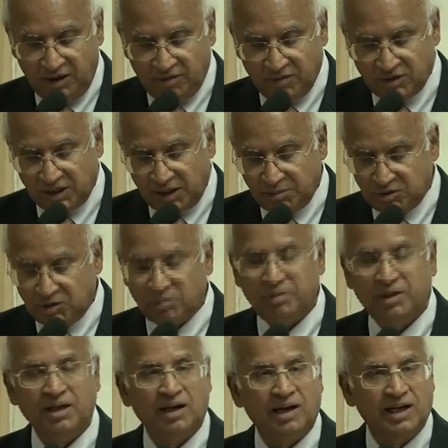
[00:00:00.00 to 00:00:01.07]
which aims to
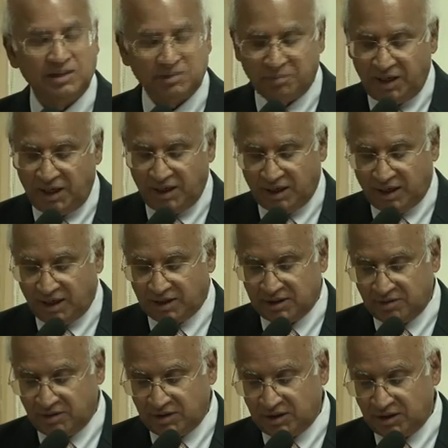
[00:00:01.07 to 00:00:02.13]
bring last mile
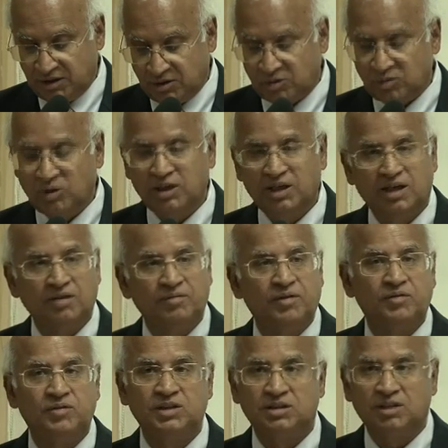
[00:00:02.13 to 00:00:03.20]
connectivity to
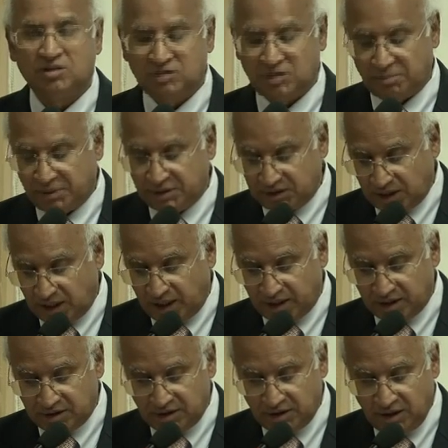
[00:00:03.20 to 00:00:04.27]
250,000
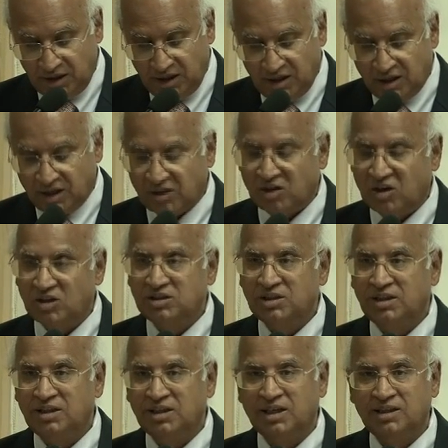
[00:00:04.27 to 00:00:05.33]
panchayats across
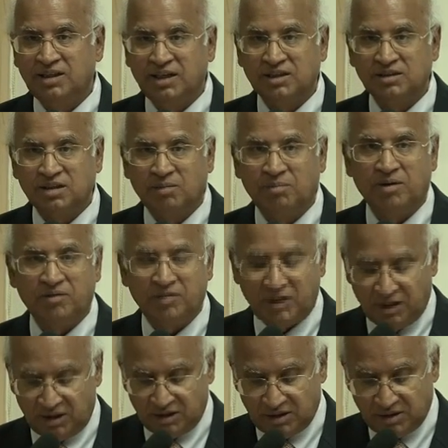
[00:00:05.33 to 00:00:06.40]
India in the next couple of
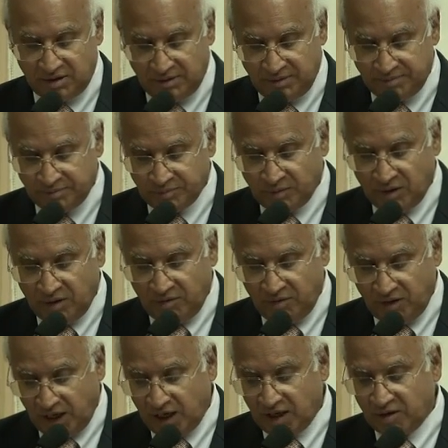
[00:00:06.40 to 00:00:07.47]
years.
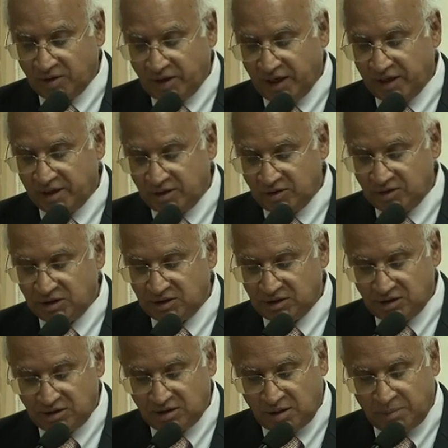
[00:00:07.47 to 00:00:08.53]
We are looking at using
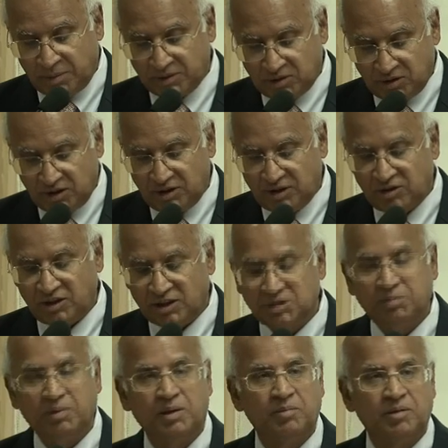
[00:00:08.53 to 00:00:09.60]
this opportunity to
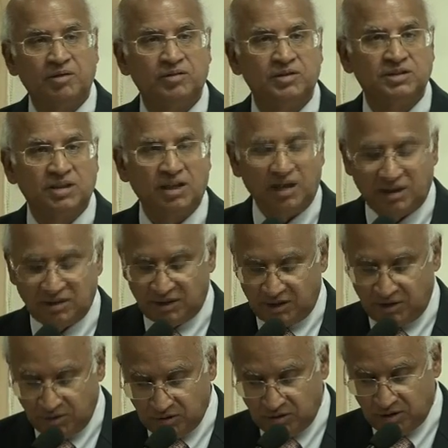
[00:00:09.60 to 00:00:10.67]
experiment with skilling the
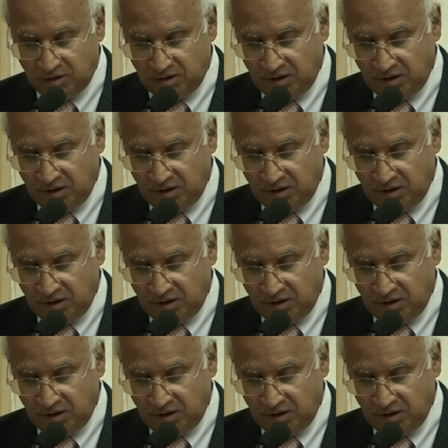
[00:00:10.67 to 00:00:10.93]
youth.